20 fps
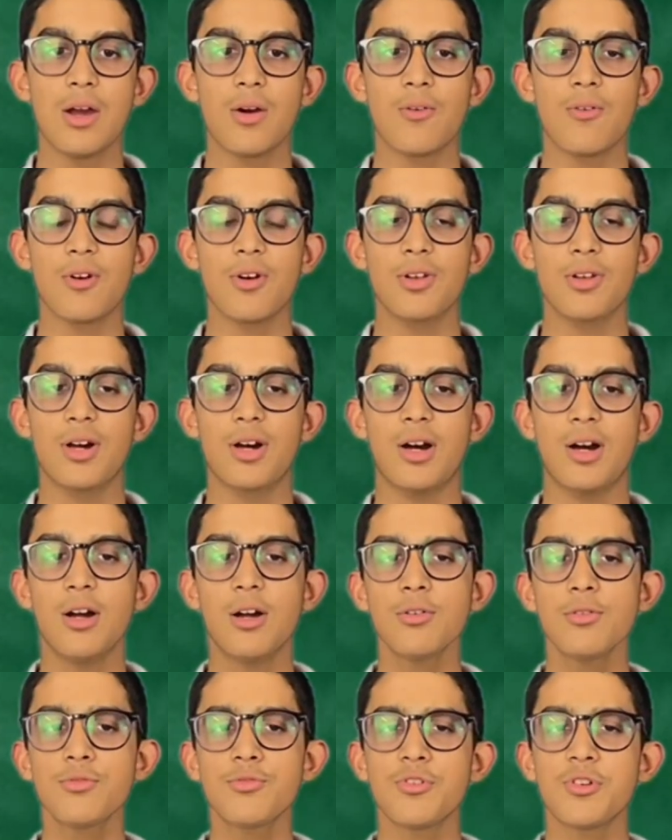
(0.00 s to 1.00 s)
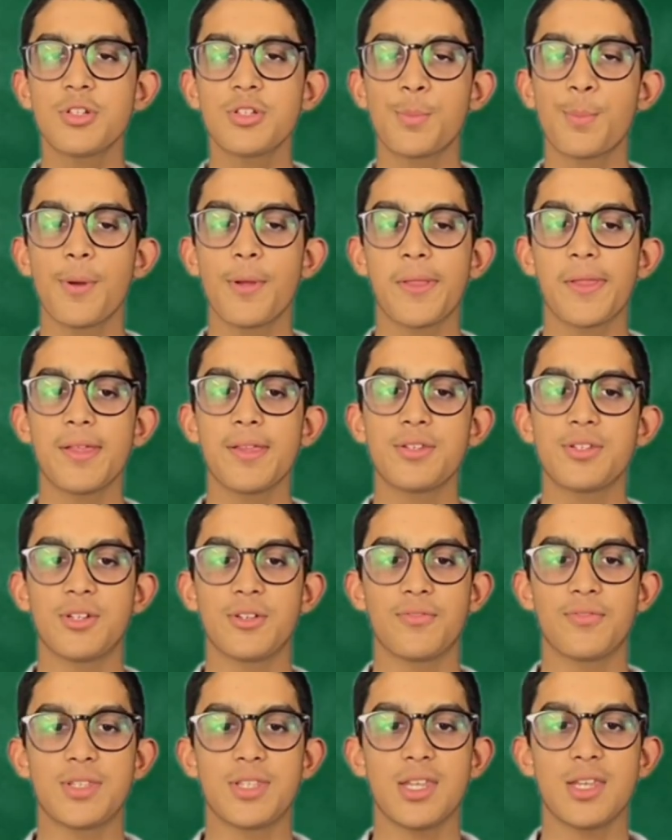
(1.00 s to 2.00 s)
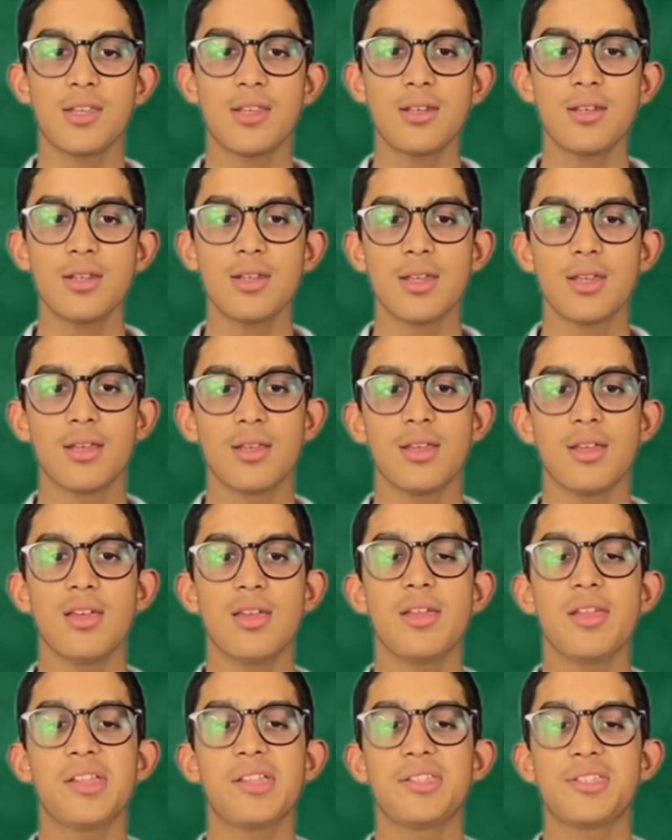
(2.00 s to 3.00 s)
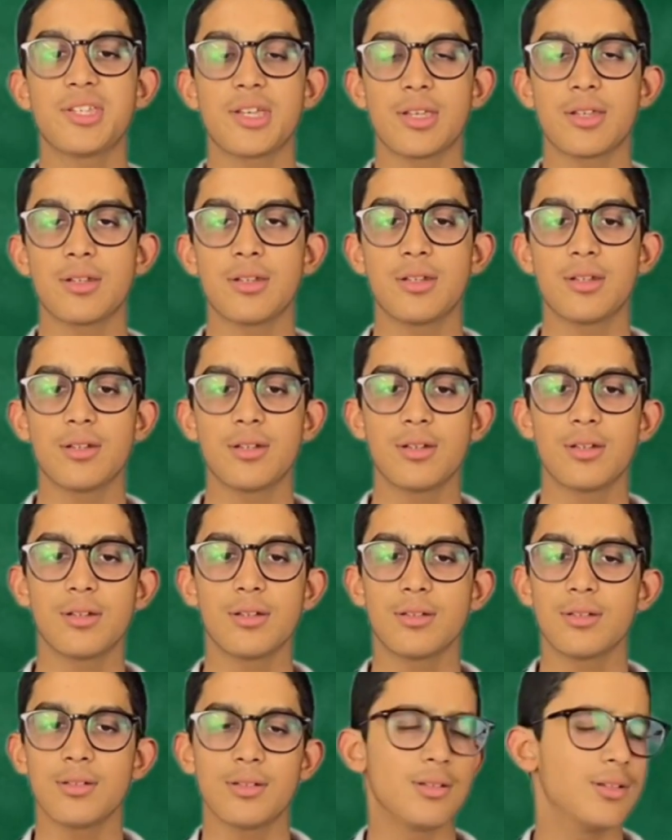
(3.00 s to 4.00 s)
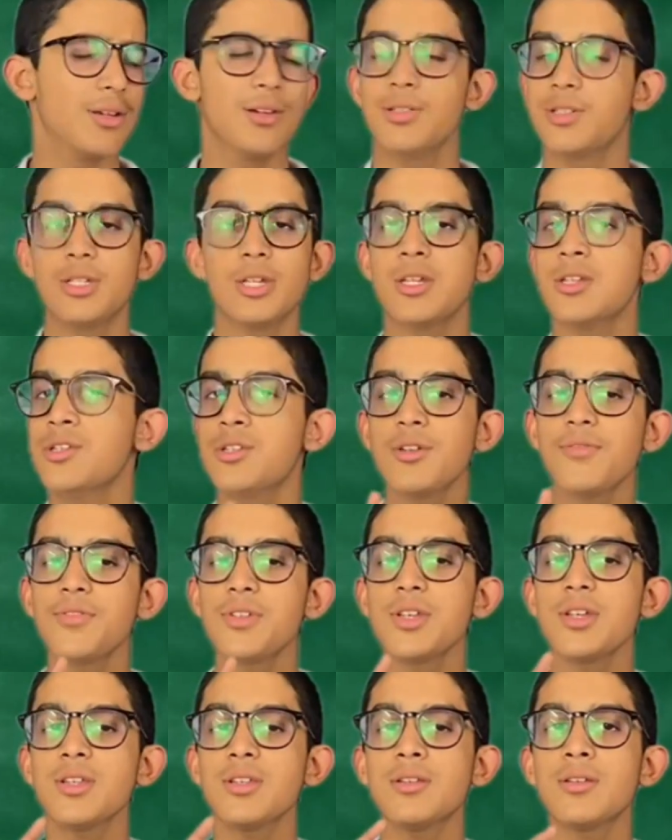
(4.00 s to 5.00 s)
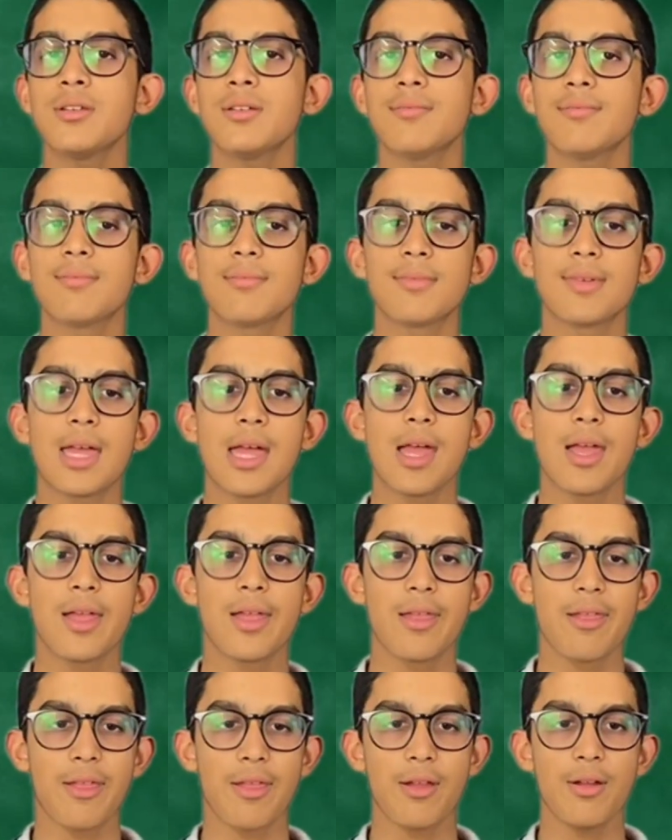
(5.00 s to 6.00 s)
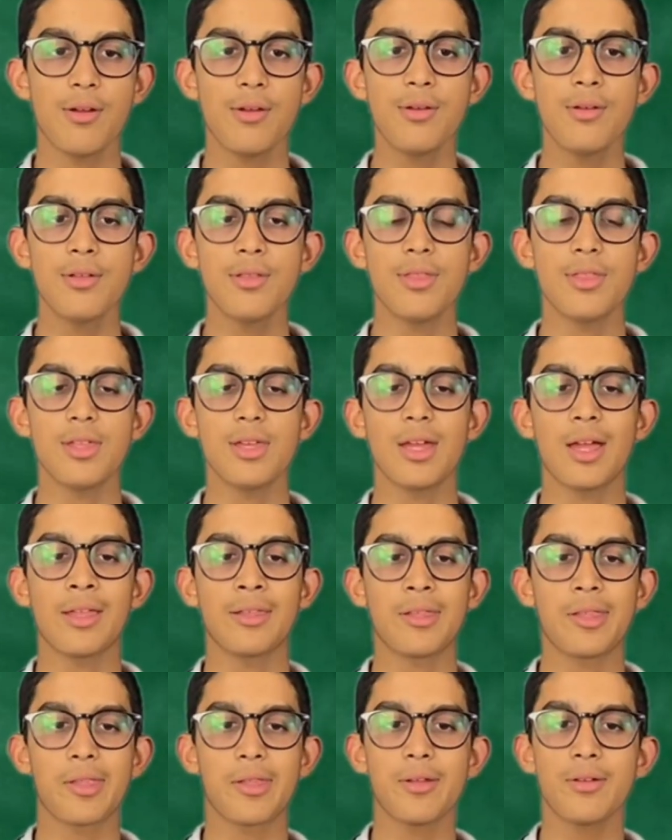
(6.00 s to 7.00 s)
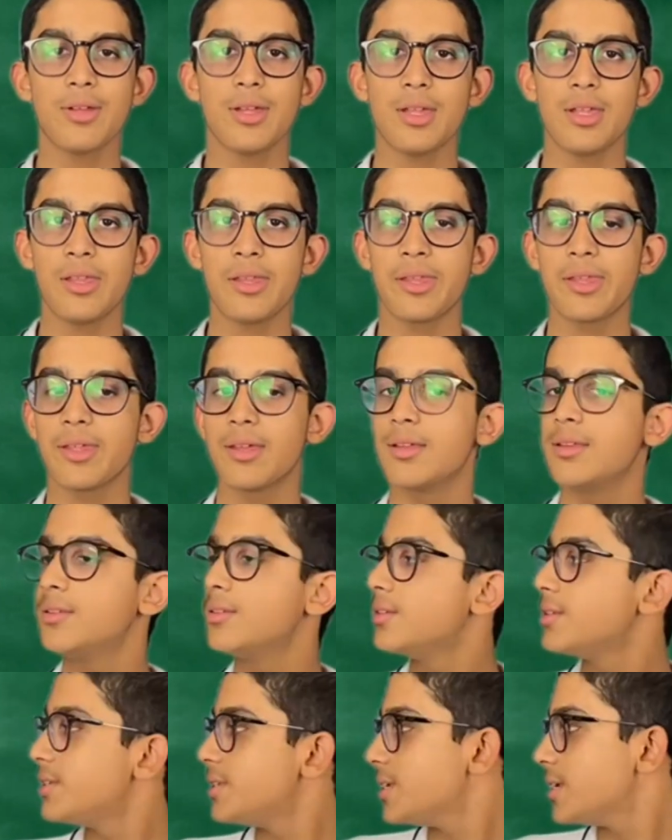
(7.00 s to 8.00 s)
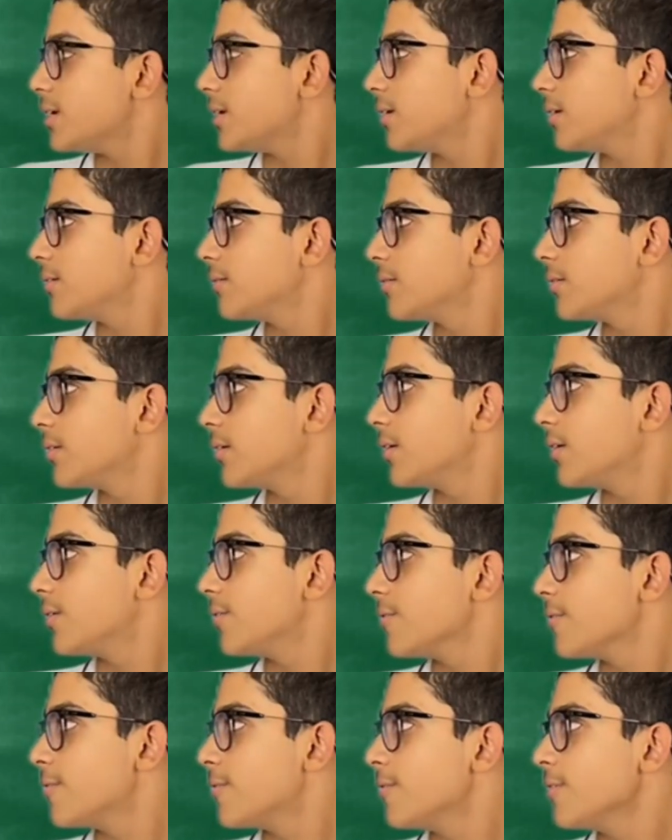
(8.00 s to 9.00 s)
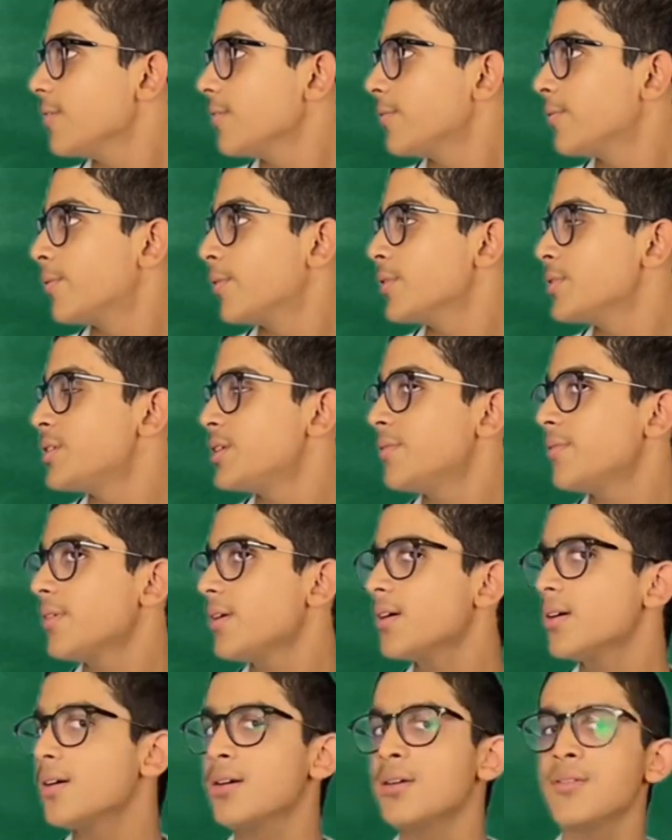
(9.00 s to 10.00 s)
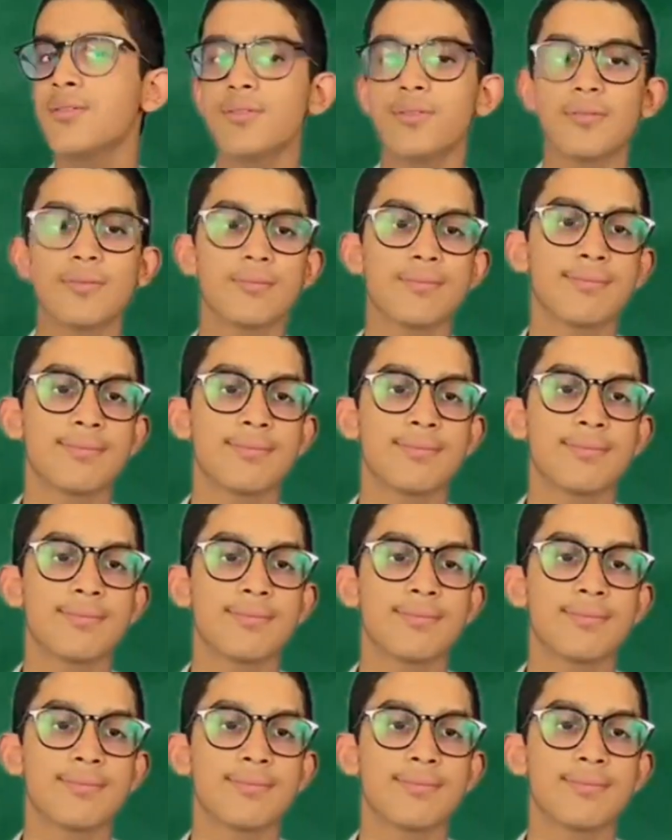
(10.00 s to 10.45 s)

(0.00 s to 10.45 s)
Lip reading: 100% of 10 is 10. No change of 10. So the answer is D, or 45.